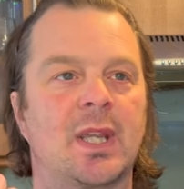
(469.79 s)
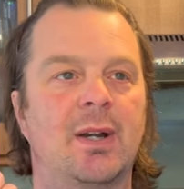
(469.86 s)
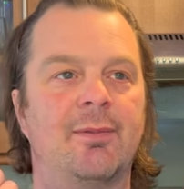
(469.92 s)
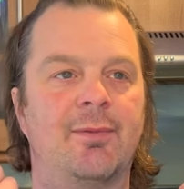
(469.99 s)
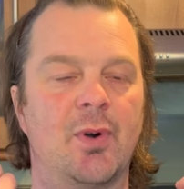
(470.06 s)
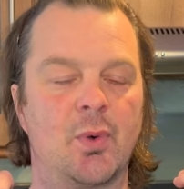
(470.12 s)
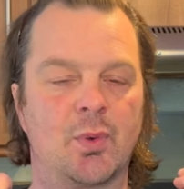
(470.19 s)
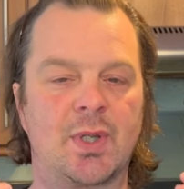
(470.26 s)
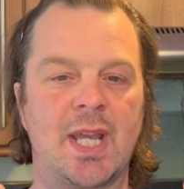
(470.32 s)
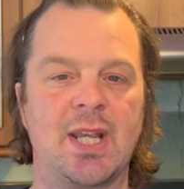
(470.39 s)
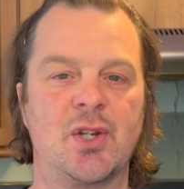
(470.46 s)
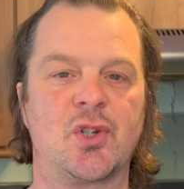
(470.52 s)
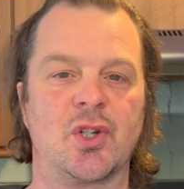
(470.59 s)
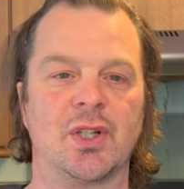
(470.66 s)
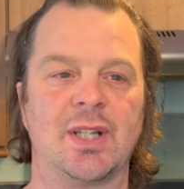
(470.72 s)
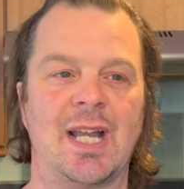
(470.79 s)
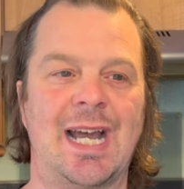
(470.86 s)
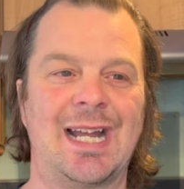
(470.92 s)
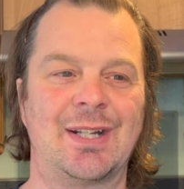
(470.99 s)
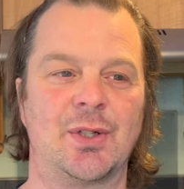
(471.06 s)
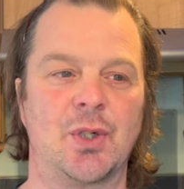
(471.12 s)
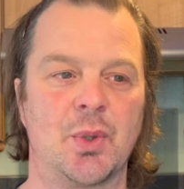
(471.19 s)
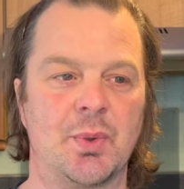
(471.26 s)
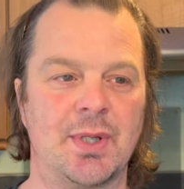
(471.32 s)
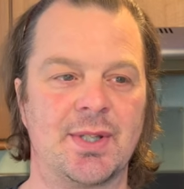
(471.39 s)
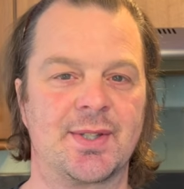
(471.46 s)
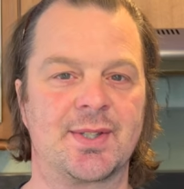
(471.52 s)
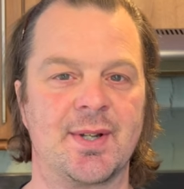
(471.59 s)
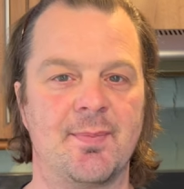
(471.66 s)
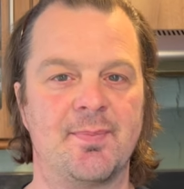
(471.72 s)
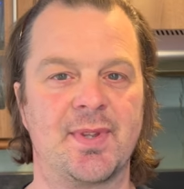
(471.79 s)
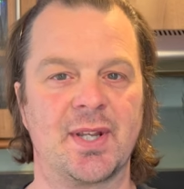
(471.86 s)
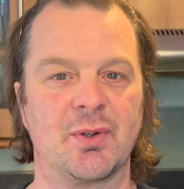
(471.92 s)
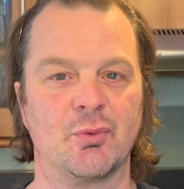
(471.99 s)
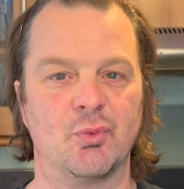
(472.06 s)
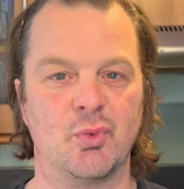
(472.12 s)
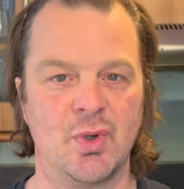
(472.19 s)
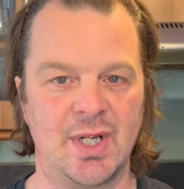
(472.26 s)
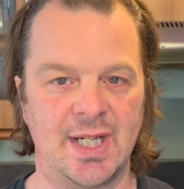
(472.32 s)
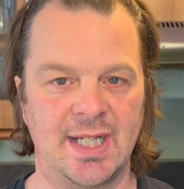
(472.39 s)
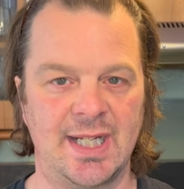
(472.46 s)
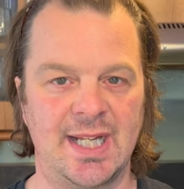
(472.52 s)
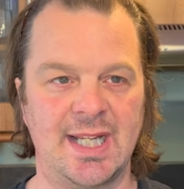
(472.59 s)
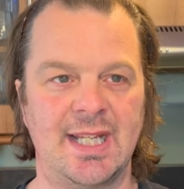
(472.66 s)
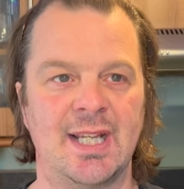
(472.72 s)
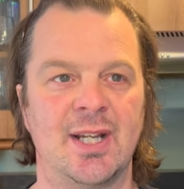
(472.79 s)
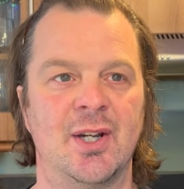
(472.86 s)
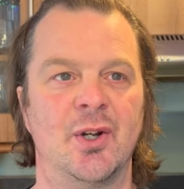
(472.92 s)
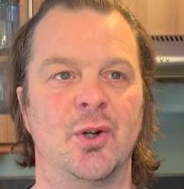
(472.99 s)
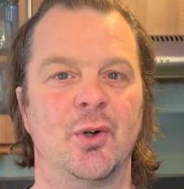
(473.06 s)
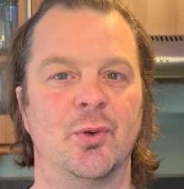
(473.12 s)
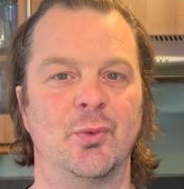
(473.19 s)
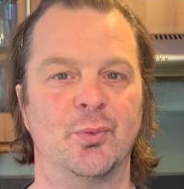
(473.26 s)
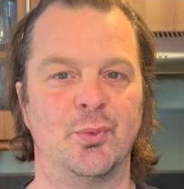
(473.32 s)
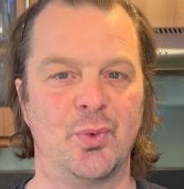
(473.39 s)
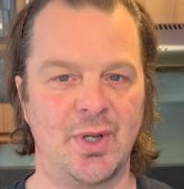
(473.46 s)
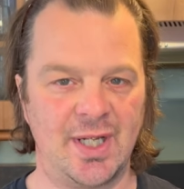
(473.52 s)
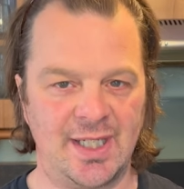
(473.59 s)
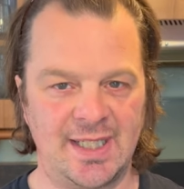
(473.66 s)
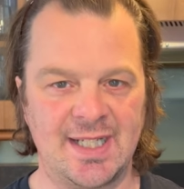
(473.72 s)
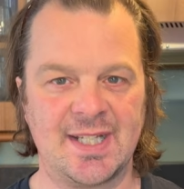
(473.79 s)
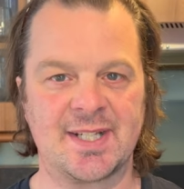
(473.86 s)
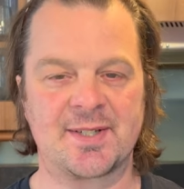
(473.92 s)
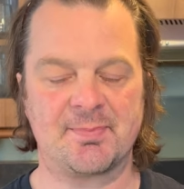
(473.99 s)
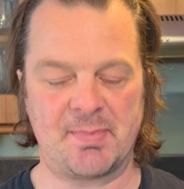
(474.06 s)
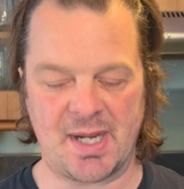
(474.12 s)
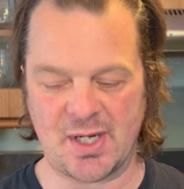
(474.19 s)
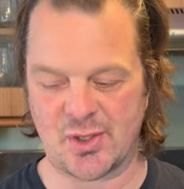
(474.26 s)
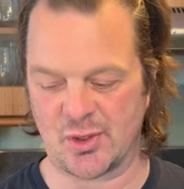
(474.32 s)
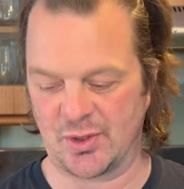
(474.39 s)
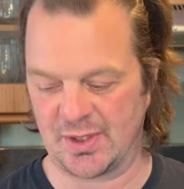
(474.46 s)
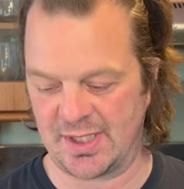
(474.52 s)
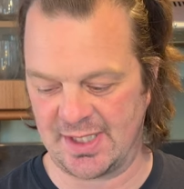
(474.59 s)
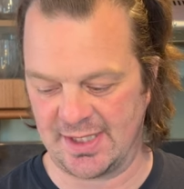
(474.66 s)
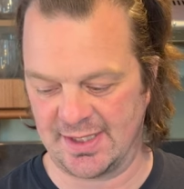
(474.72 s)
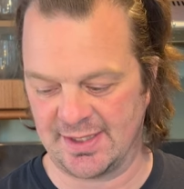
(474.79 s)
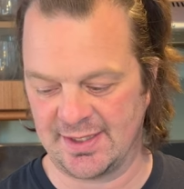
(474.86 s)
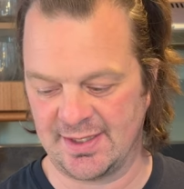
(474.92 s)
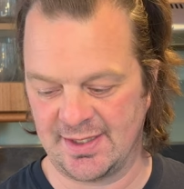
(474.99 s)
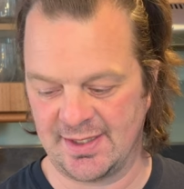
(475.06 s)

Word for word: vocation and doing something really, really special here.